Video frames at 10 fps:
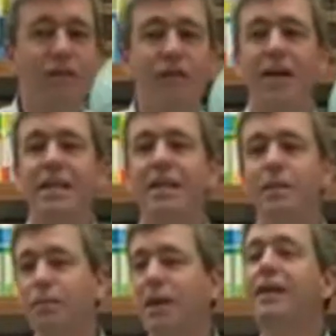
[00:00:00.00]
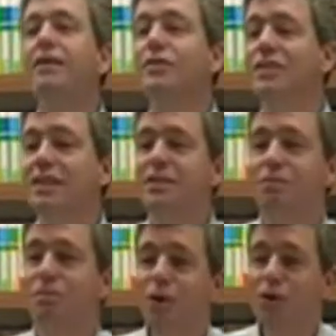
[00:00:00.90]
But if I can appeal to
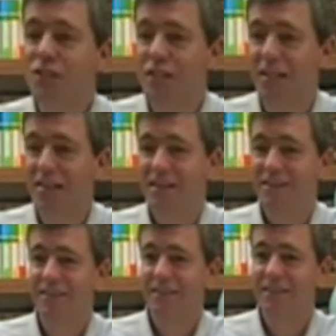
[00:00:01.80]
his mercy,